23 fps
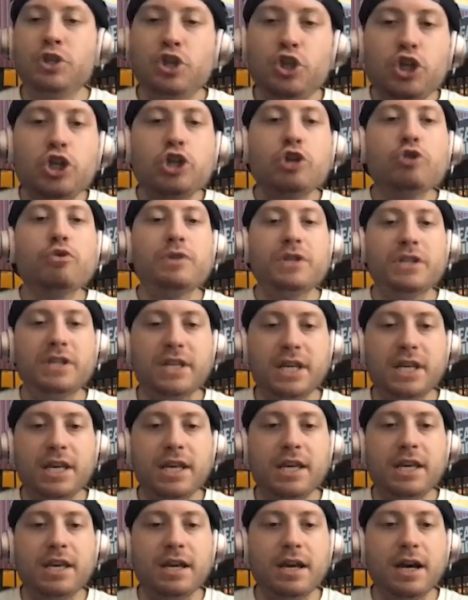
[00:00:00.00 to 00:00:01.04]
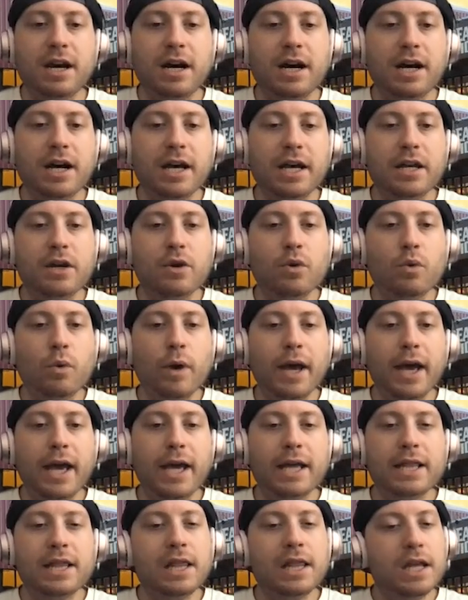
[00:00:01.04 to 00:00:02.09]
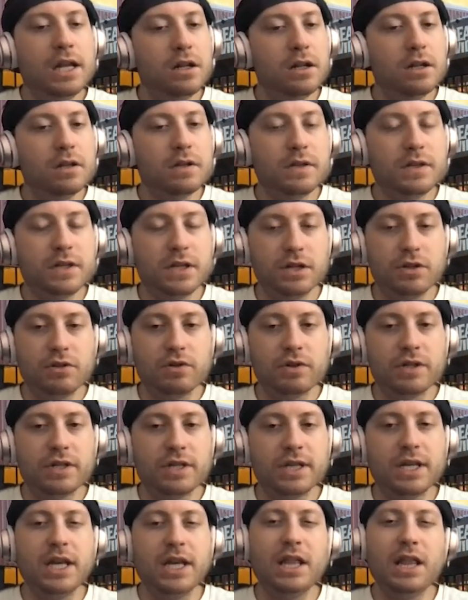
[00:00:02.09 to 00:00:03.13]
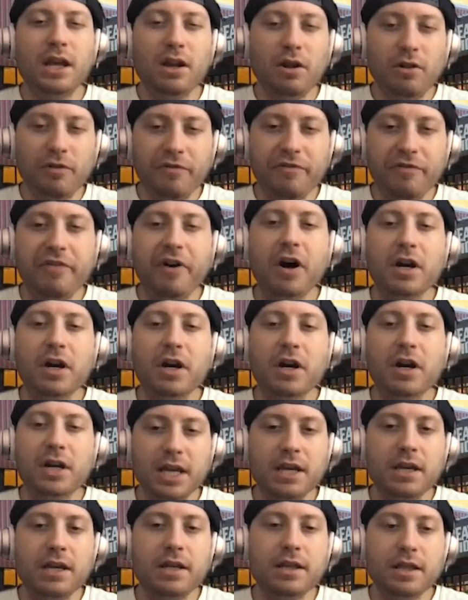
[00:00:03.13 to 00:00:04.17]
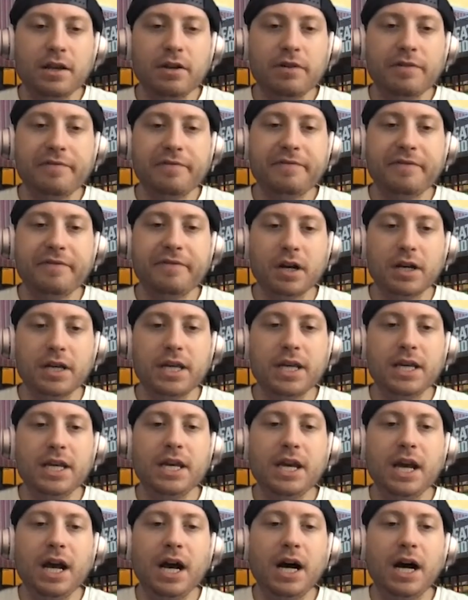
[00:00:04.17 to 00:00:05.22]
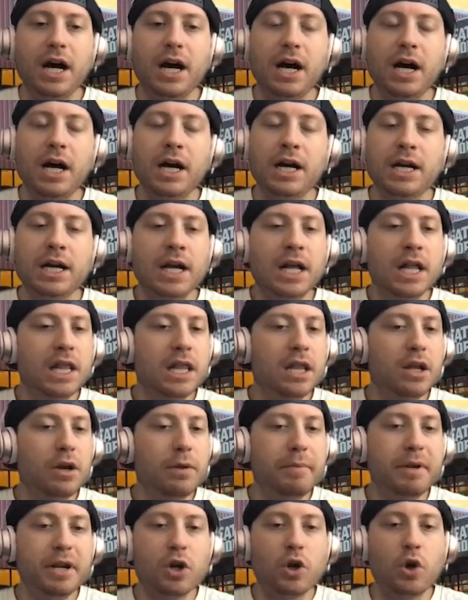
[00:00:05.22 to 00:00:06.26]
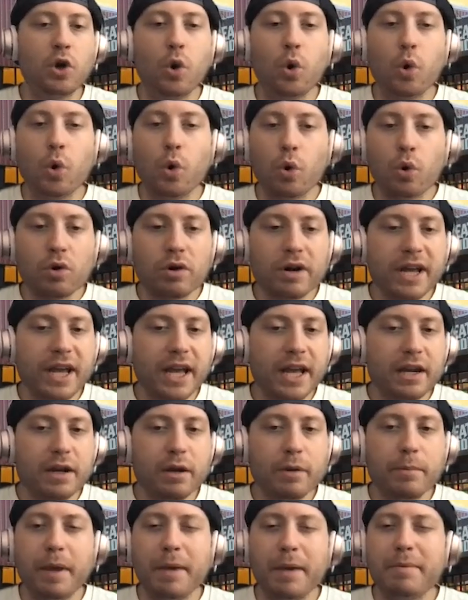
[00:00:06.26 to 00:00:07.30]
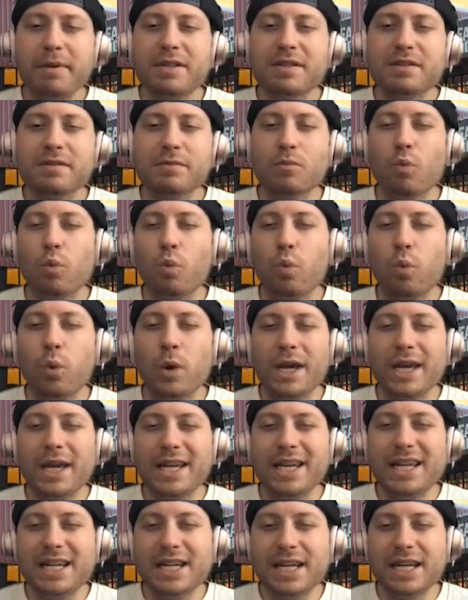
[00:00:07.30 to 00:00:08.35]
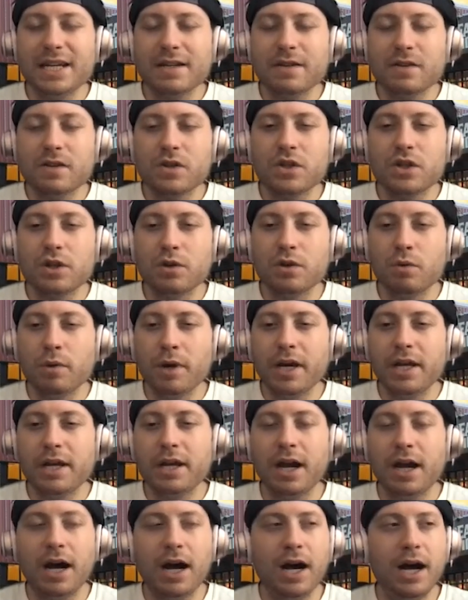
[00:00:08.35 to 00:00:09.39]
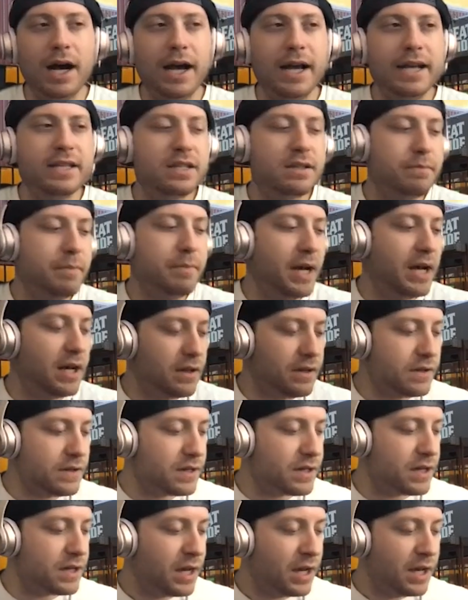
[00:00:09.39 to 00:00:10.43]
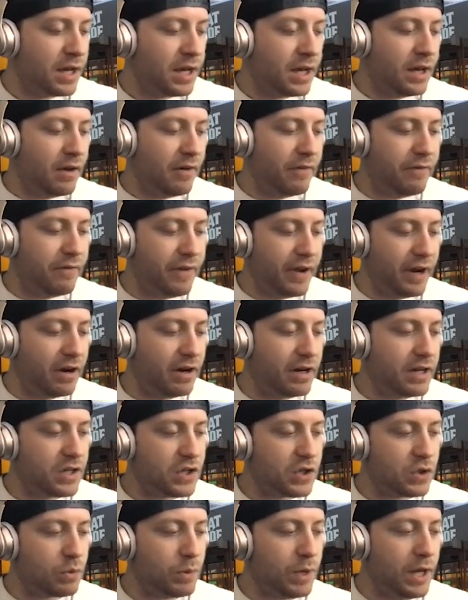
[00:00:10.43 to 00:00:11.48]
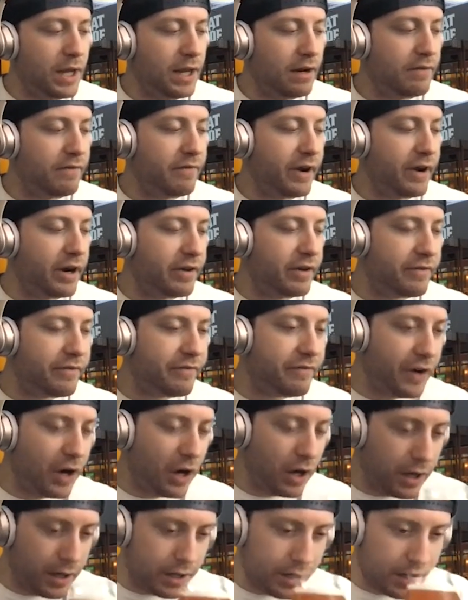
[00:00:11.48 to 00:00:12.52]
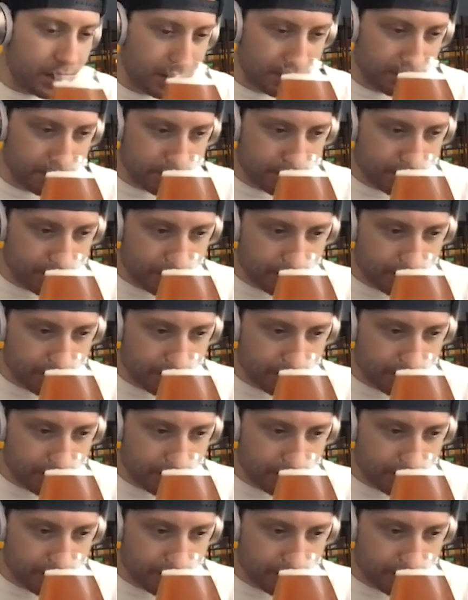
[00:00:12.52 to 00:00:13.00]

juicy uh, in a way, a little citrusy, a little funky, a little funky, uh, a uh, little bit of coriander, maybe some weediness to it. Uh, it smells very sweet and very fun.